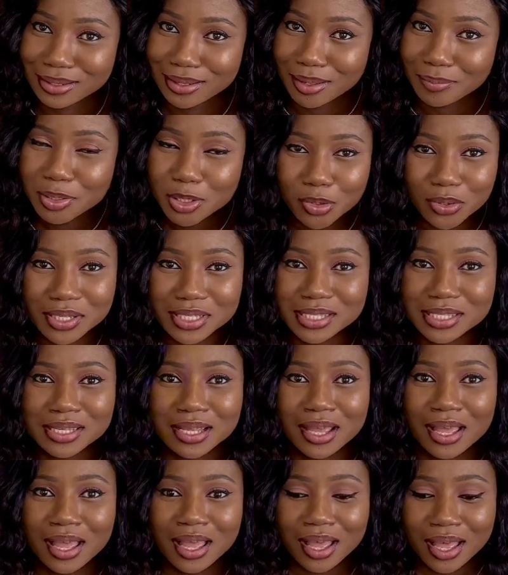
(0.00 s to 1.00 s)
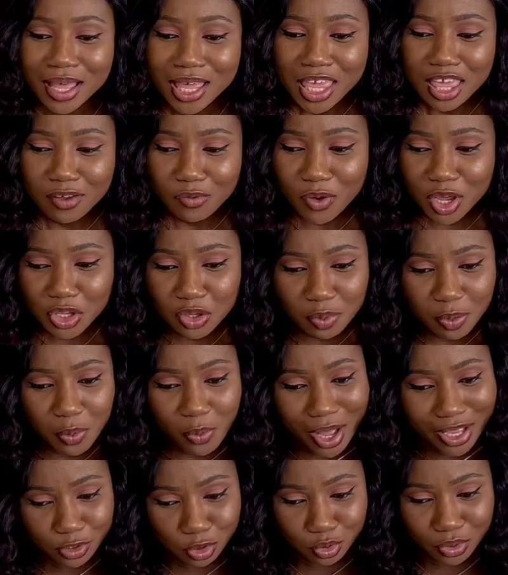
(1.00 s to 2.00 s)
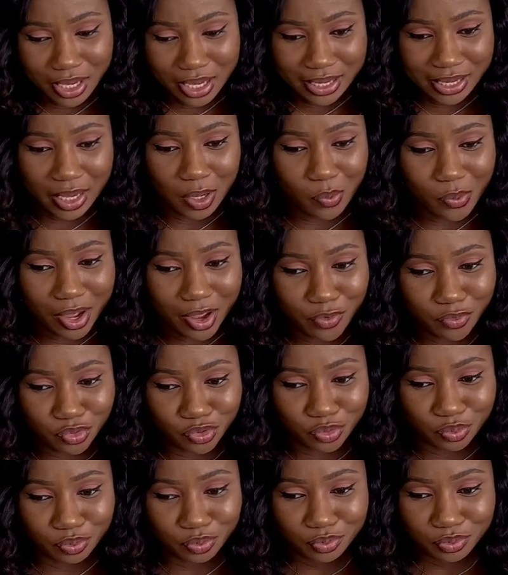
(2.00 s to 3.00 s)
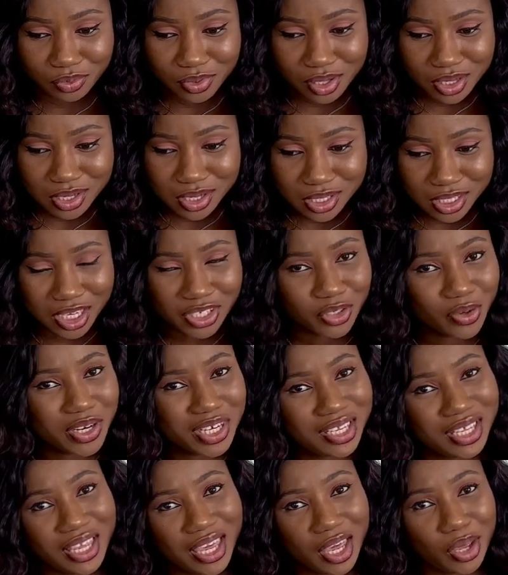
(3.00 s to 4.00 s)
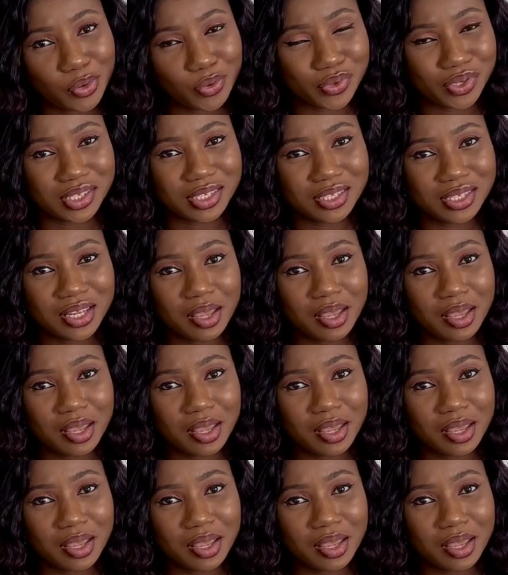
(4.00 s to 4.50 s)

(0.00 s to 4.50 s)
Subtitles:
Because when you people are together in one room, there's already chaos.